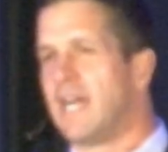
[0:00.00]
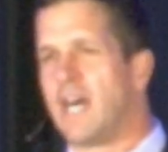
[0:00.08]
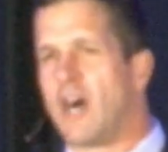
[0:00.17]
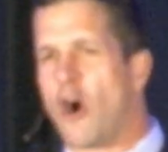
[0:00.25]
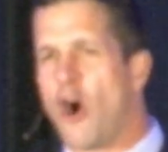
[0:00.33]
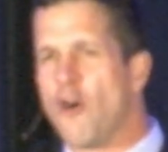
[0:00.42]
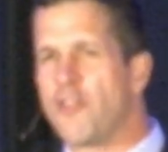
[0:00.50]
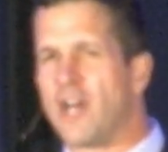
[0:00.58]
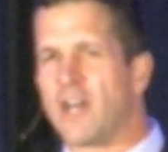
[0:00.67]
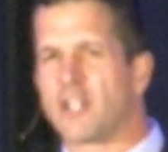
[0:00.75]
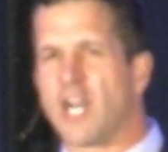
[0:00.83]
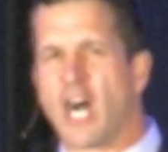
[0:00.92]
All
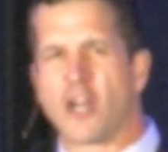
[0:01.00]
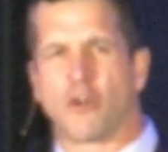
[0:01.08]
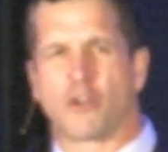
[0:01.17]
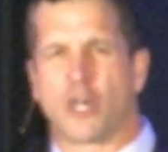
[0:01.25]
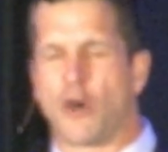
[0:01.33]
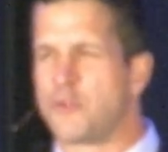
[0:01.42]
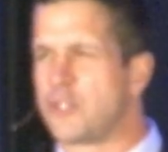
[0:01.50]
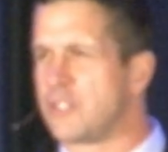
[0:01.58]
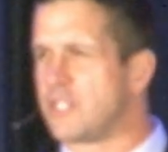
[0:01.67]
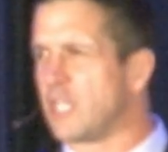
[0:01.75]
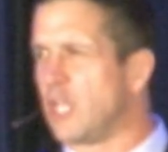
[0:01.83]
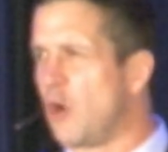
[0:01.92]
the huddle coaches,
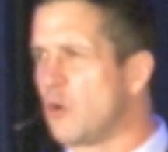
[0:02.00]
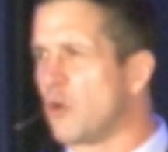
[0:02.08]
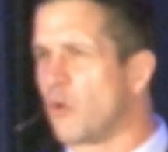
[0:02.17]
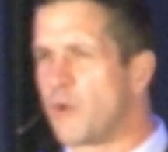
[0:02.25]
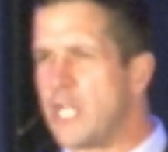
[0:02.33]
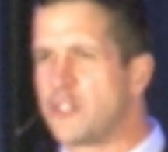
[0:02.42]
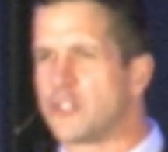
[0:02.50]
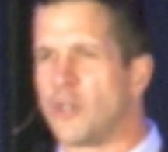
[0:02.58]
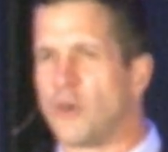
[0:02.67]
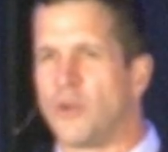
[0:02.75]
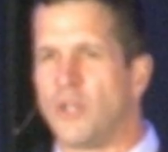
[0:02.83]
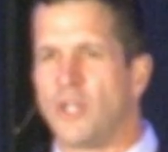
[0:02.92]
the local,
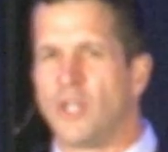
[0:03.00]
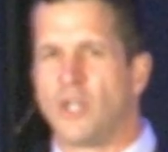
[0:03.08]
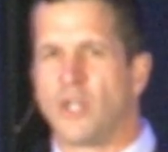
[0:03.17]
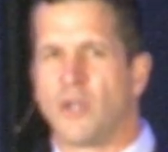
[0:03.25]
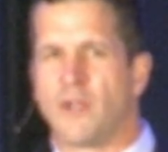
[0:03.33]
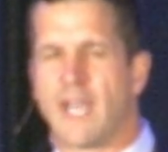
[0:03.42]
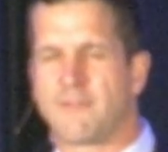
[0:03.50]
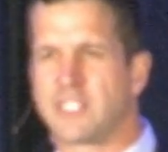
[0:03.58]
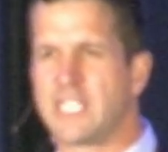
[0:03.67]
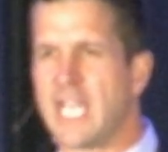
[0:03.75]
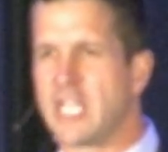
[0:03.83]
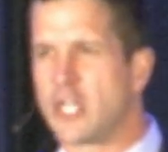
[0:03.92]
regional
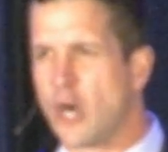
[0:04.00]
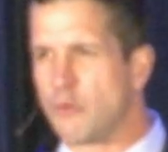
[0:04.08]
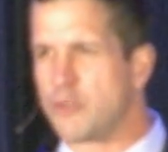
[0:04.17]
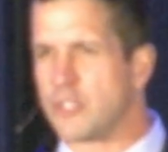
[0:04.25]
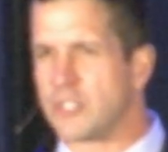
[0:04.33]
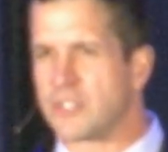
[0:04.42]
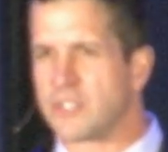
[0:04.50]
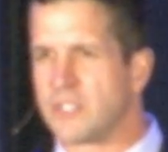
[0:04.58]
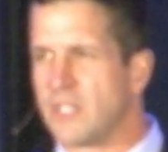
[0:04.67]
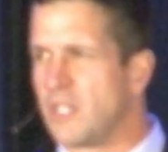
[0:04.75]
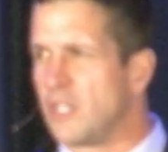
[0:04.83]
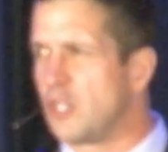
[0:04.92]
FCA coaches,
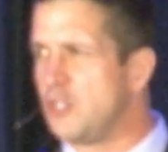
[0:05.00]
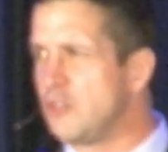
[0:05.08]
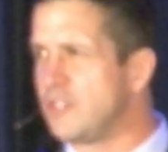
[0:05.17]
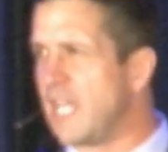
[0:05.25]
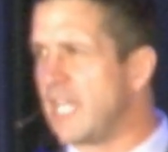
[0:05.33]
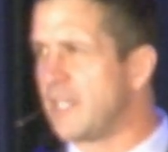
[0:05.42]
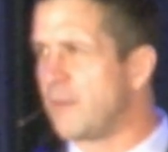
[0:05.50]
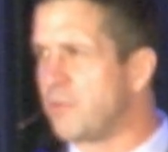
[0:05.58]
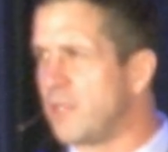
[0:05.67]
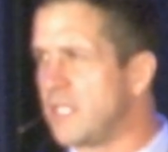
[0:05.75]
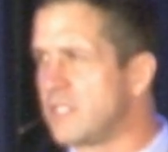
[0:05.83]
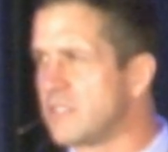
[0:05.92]
could you stand up,
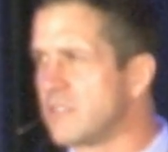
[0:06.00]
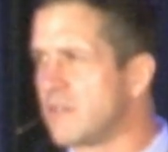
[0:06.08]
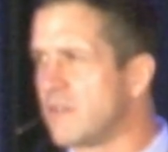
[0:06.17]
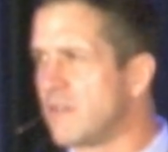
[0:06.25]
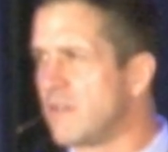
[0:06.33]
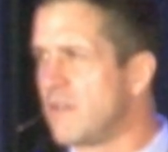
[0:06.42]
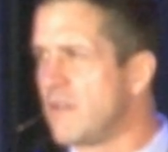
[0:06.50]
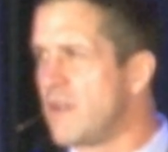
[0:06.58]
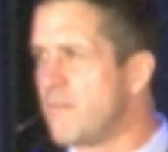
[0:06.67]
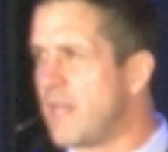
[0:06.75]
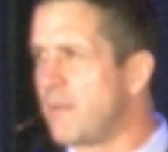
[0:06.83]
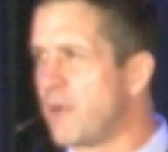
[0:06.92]
please?
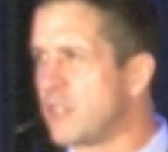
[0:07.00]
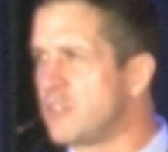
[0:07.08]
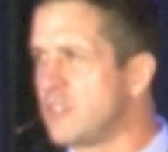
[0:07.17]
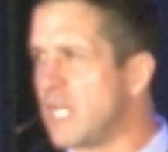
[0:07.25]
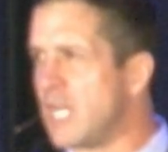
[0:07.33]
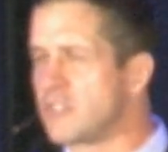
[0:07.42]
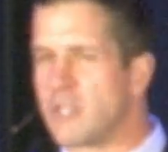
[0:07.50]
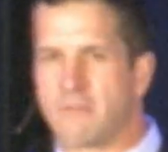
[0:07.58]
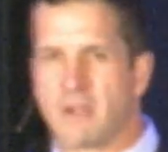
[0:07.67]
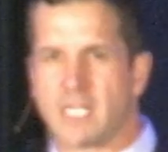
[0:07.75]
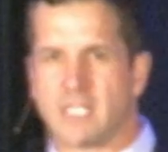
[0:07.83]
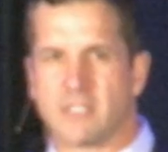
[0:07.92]
Met a bunch of you guys
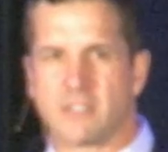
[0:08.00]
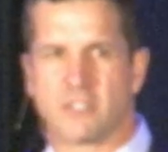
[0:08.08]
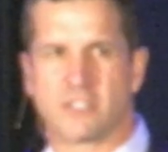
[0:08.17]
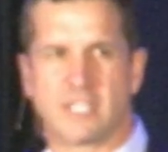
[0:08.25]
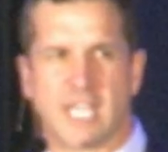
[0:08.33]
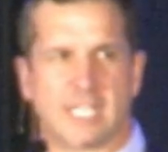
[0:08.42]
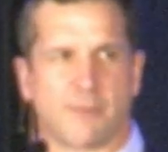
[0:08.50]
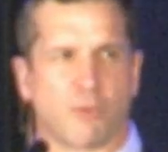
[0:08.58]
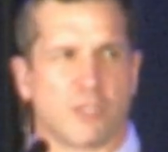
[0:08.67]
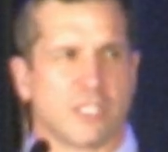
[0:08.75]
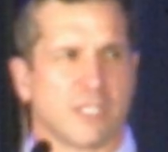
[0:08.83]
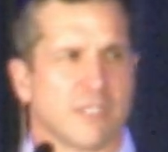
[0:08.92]
already. Just stand up,
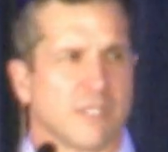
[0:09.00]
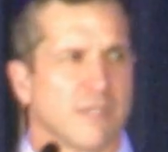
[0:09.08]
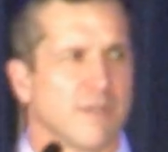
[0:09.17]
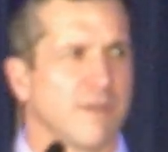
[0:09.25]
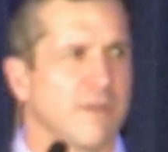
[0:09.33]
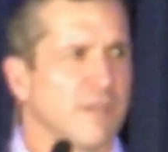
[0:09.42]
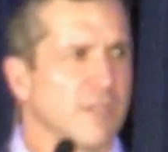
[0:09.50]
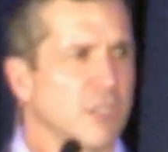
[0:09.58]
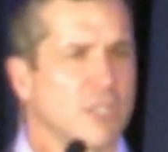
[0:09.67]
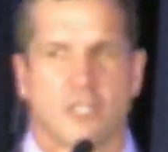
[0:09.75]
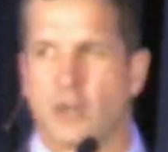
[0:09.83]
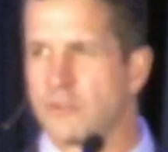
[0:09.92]
would you?
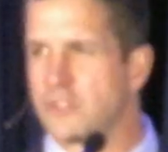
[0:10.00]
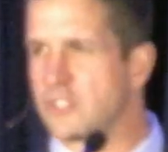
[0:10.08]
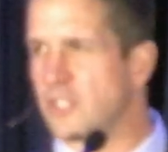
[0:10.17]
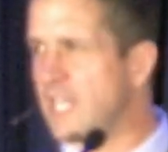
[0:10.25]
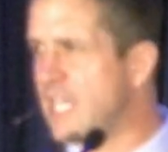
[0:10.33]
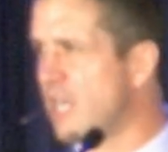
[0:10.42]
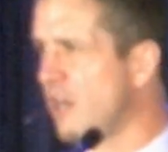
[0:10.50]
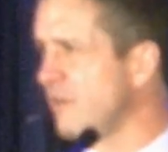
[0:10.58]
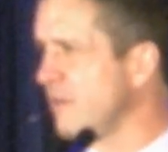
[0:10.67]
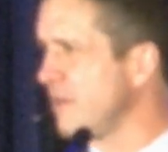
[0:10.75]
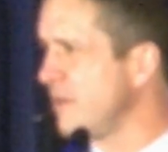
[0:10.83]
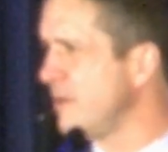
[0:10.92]
Coaches, are they here?
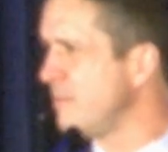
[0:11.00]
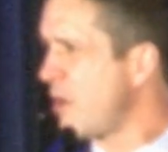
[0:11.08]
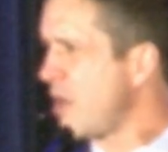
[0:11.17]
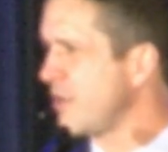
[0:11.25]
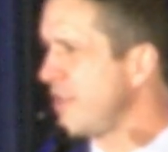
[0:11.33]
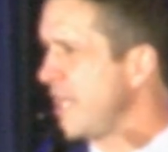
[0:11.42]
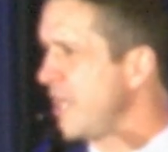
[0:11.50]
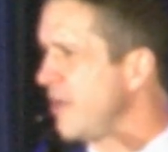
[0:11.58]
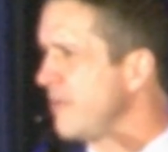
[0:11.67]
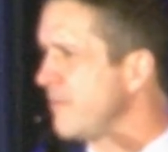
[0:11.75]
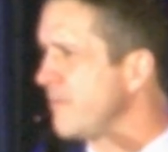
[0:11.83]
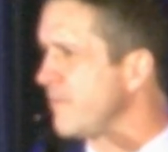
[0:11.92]
Mark, are they here?
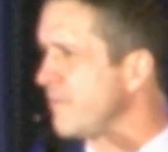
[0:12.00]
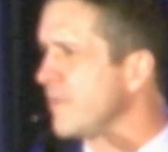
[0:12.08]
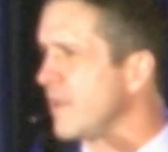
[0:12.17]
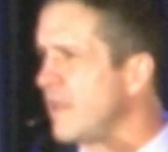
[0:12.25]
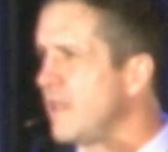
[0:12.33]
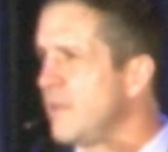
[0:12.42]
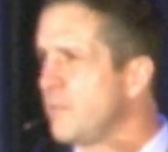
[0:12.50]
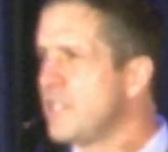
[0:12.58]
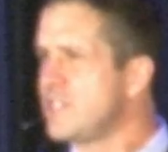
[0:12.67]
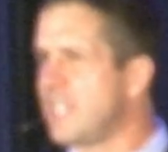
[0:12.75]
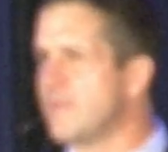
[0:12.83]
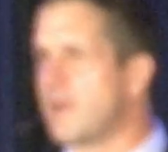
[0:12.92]
Please
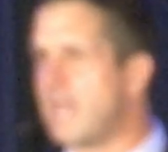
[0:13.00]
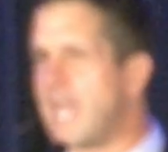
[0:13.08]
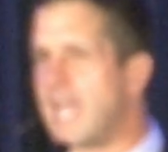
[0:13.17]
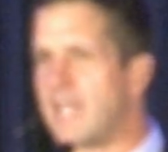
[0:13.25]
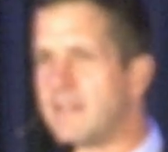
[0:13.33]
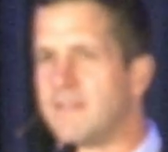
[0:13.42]
give them a hand.